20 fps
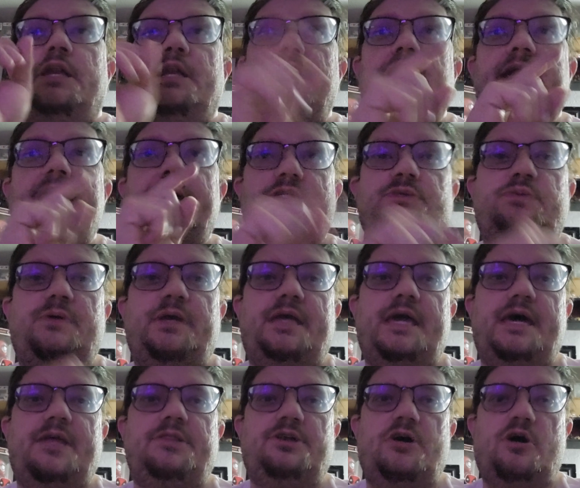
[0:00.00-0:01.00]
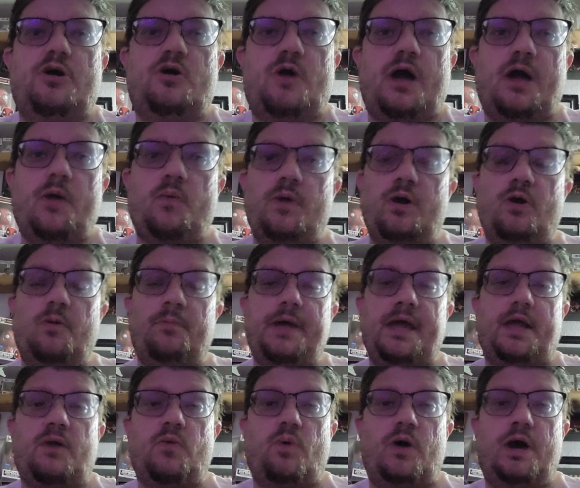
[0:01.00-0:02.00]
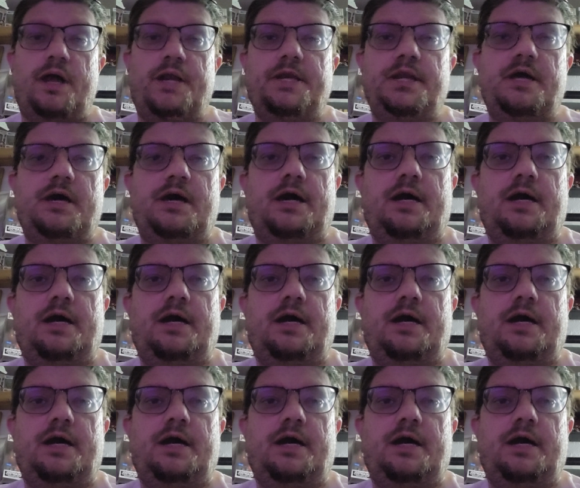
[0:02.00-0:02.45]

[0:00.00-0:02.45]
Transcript: Next weekend, though, I will make one.